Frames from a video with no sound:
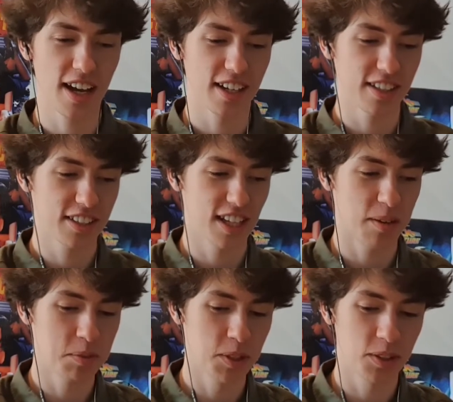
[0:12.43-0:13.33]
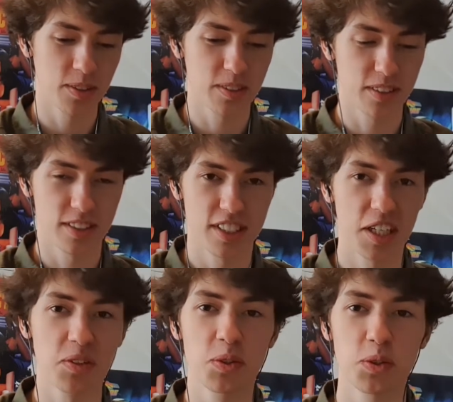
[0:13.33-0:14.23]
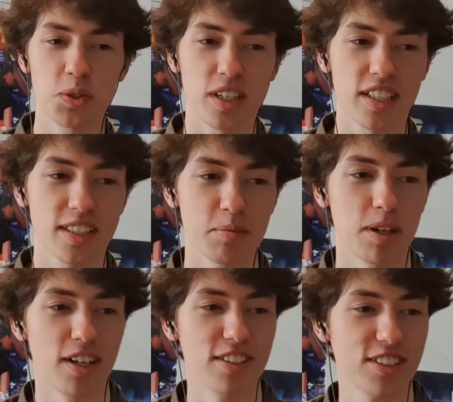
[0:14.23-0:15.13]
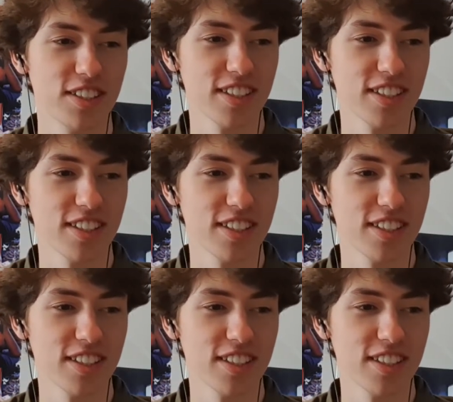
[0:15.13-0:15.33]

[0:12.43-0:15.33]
Samuel, still no drinks much.